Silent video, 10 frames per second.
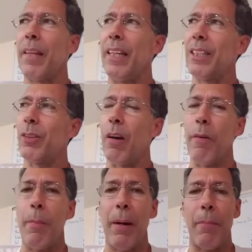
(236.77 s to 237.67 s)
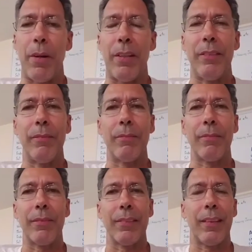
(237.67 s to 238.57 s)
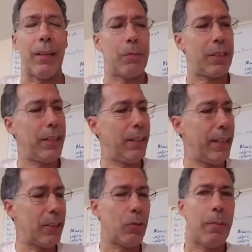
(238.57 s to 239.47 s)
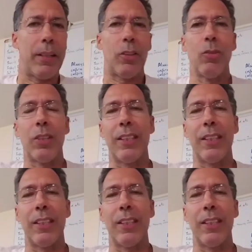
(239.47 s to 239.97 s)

And so I remember I'm sitting next to my two